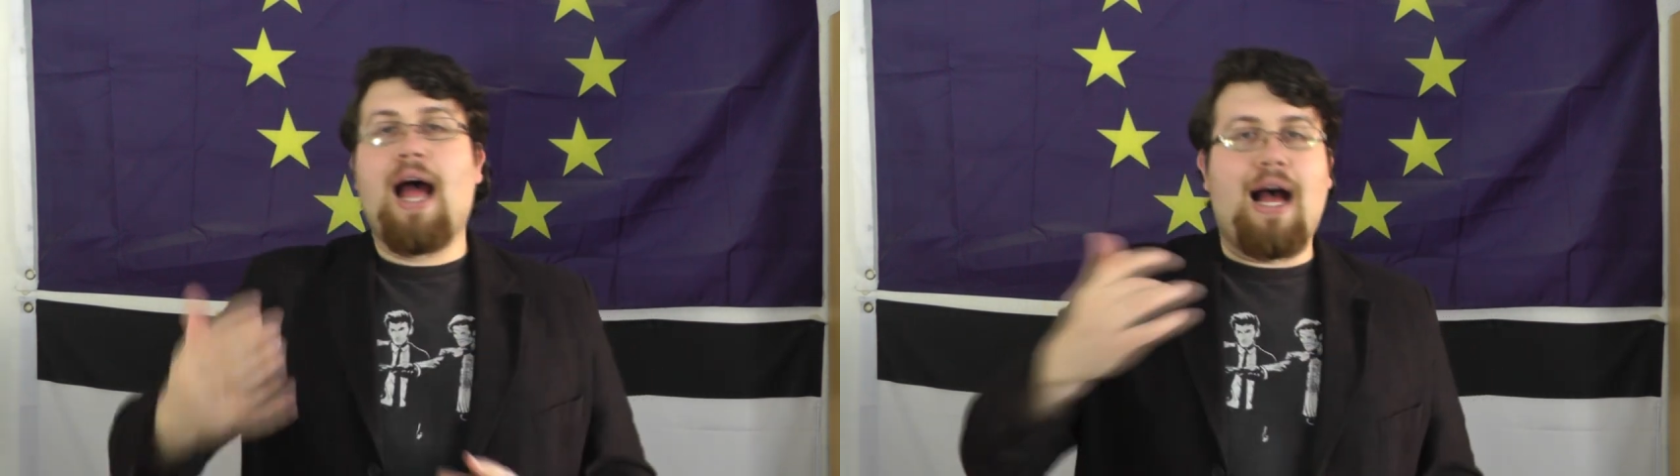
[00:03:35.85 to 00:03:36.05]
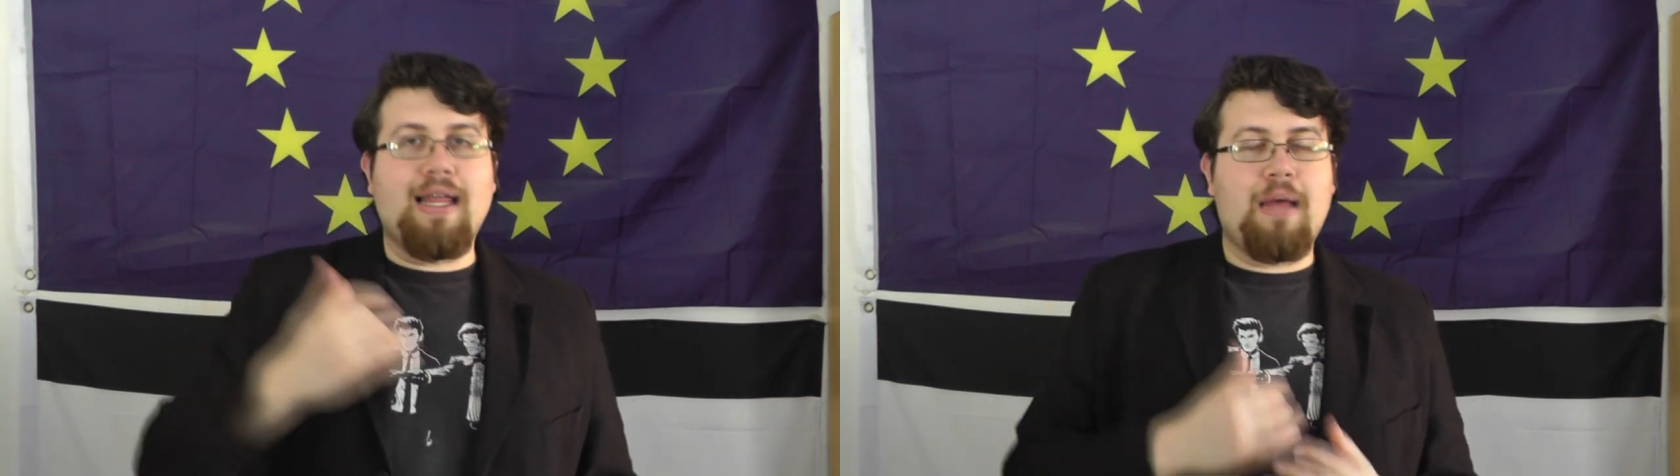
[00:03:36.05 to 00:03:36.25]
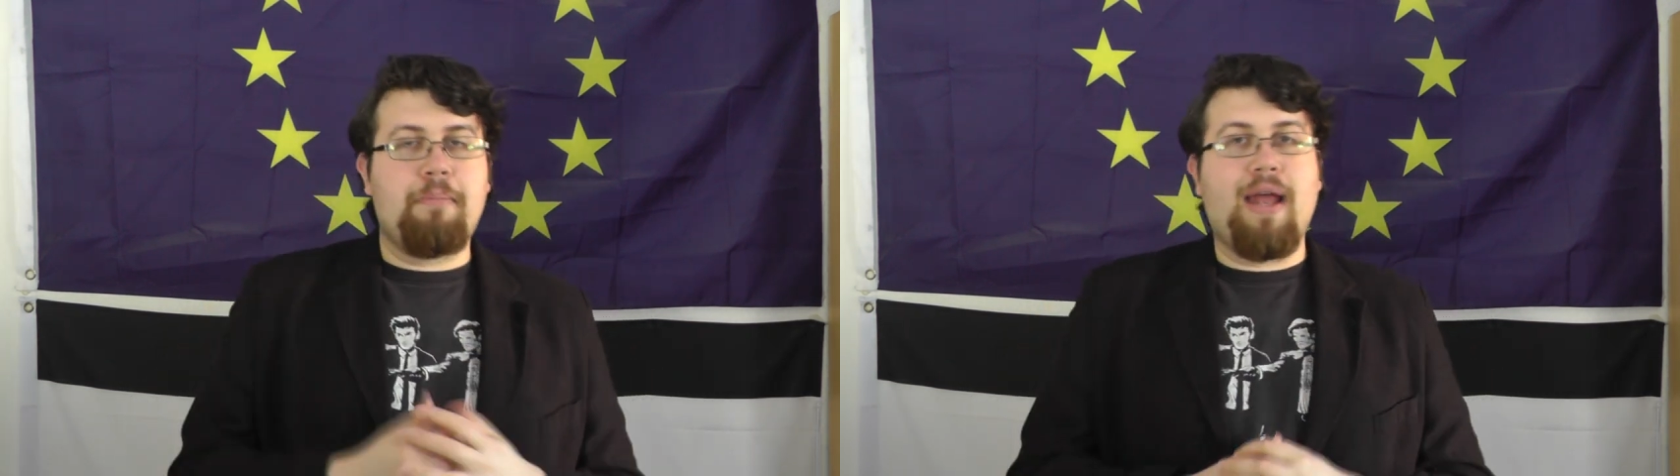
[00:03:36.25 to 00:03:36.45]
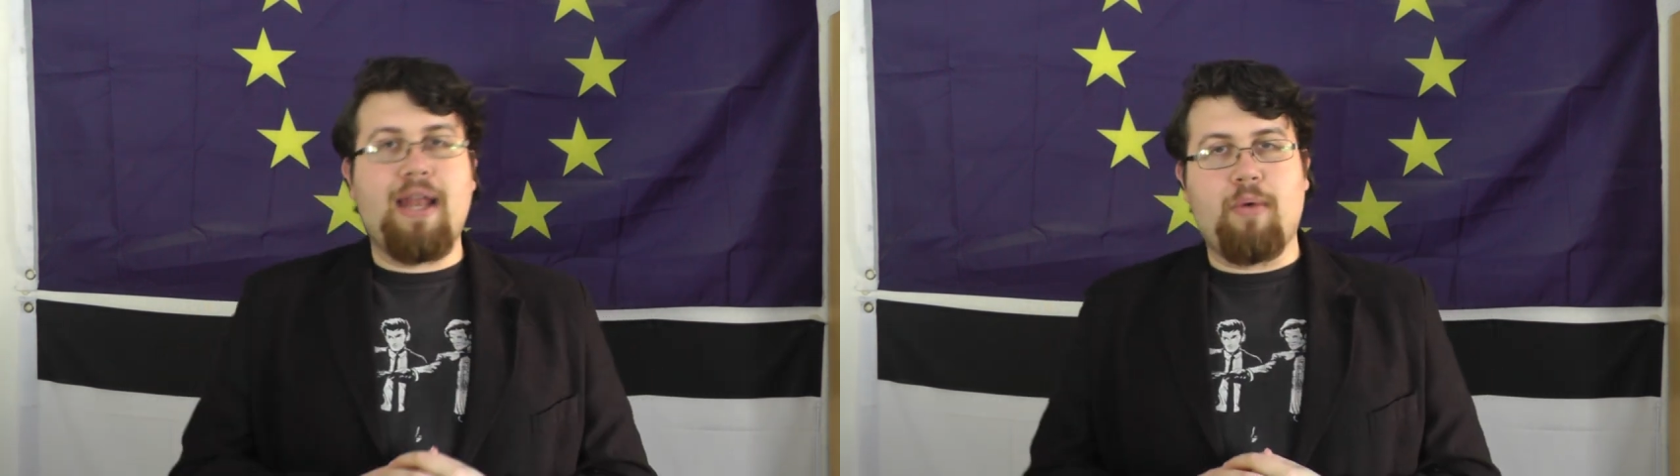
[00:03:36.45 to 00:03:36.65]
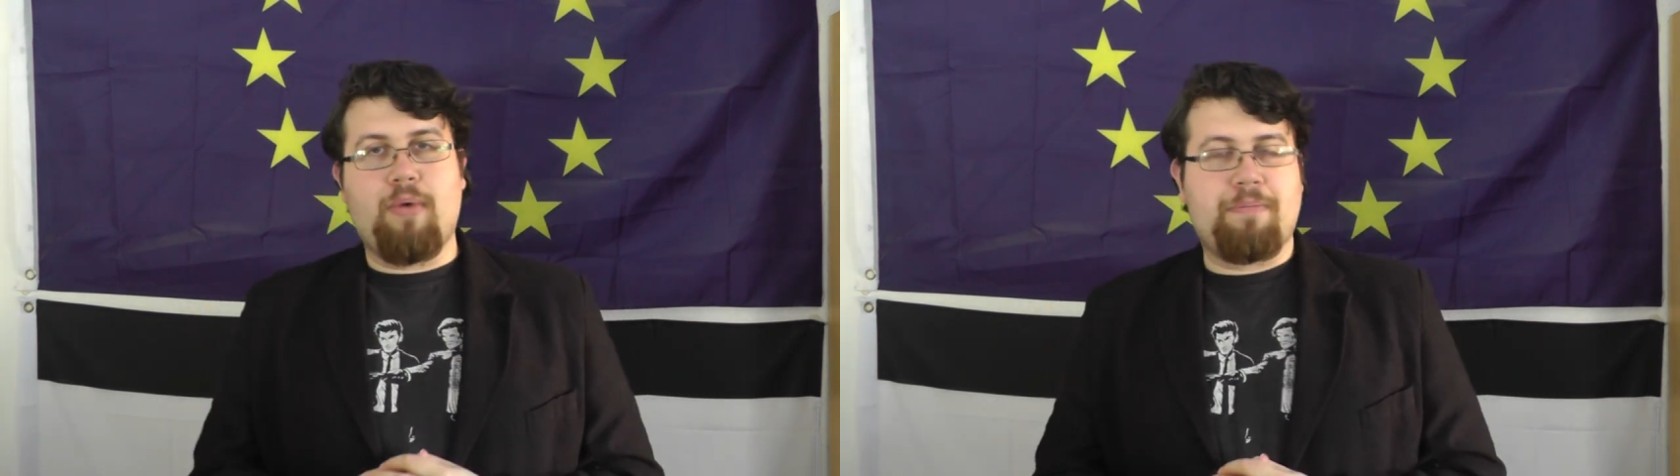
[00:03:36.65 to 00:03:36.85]
other
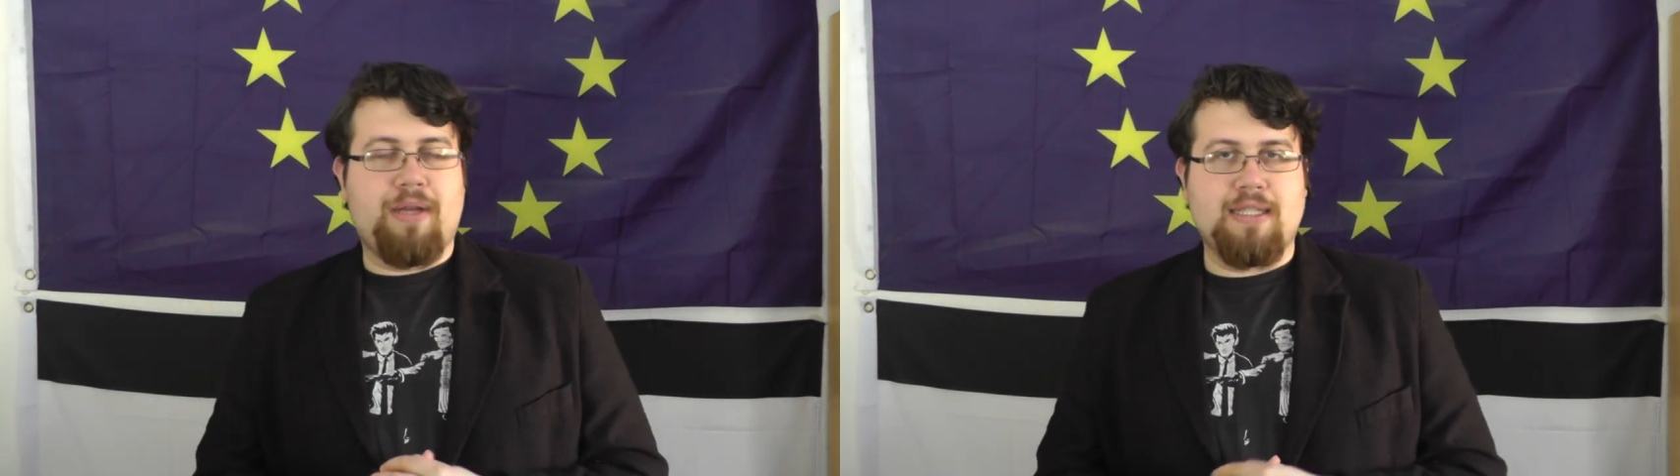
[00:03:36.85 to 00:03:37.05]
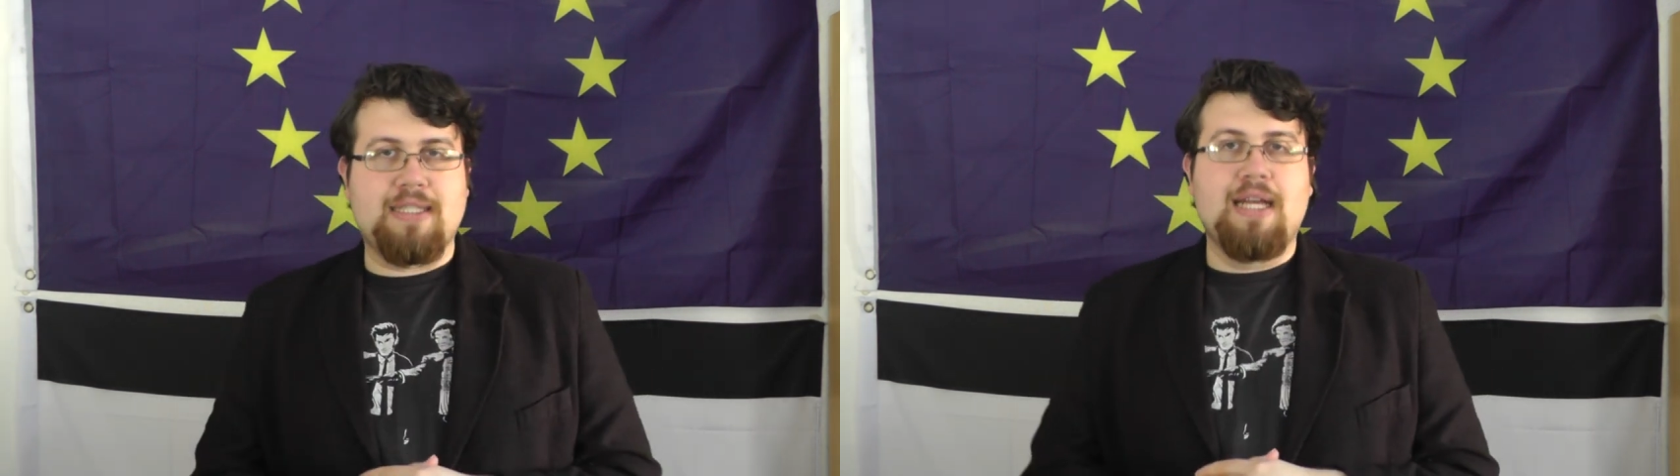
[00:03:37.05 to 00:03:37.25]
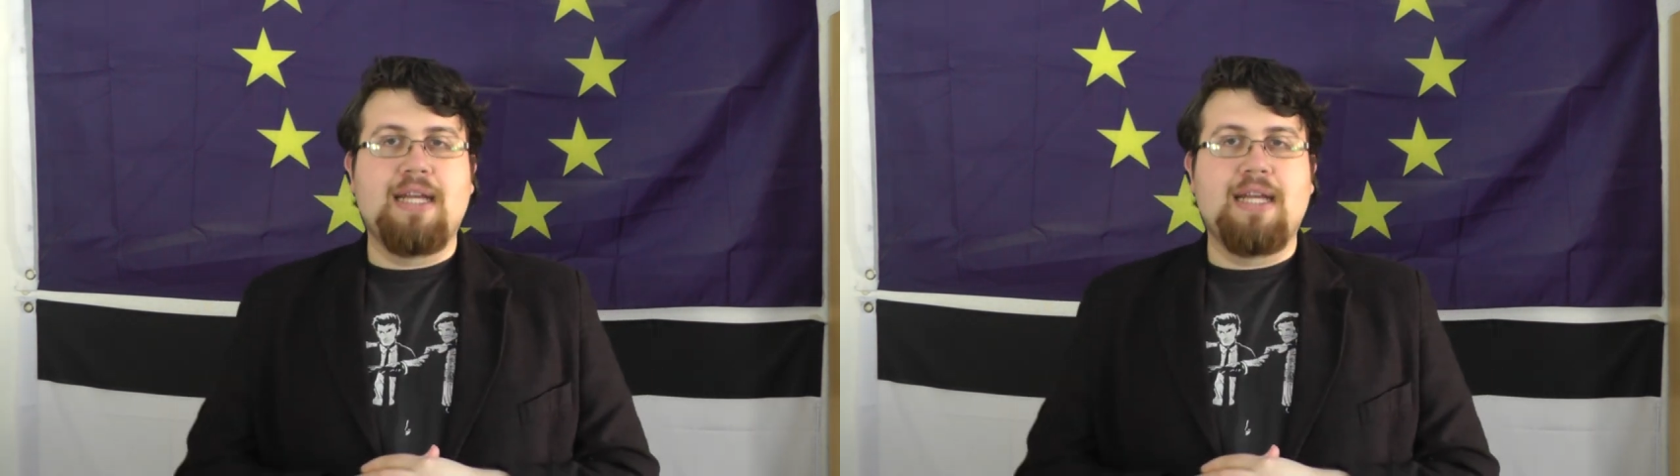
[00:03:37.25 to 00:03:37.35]
melee weapons,